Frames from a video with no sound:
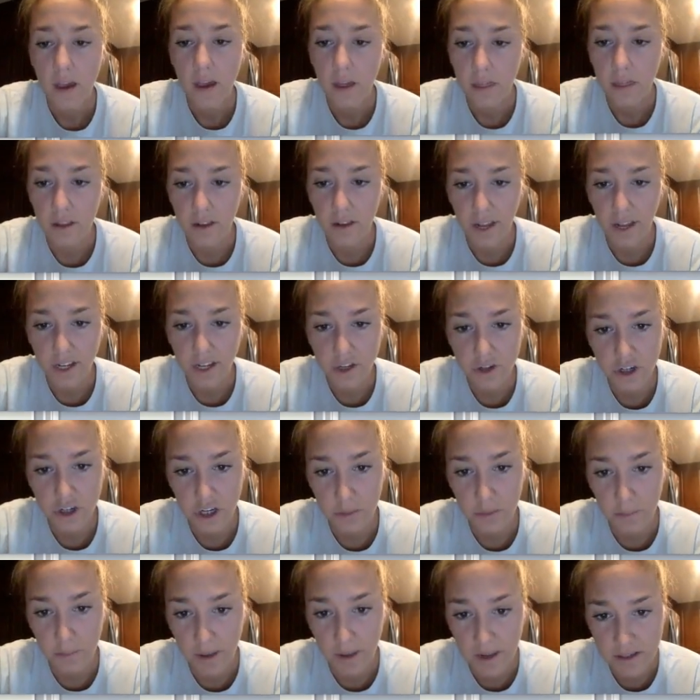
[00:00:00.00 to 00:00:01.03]
The
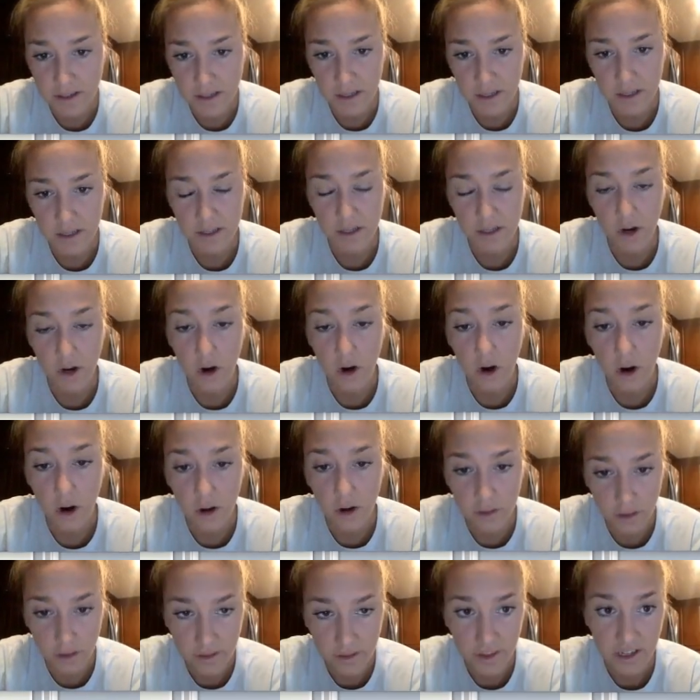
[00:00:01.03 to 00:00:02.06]
nitrogen bases are
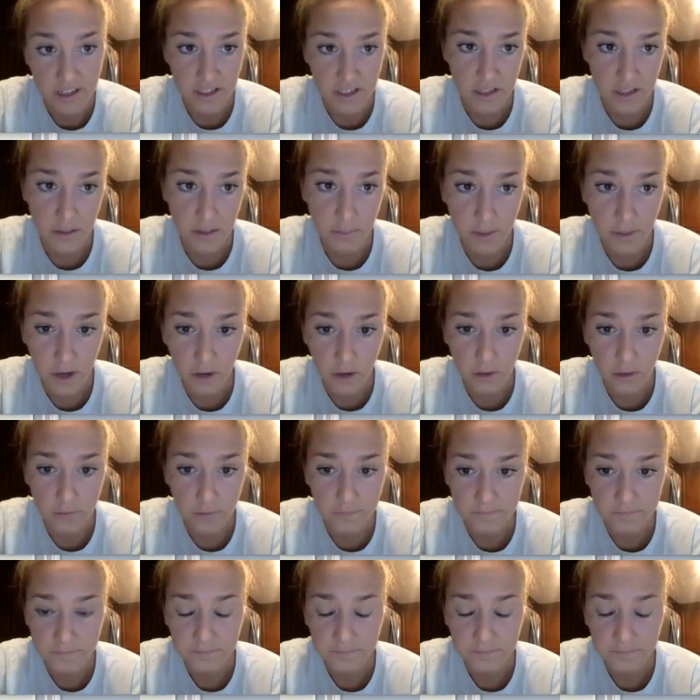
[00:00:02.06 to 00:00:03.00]
the things in the middle.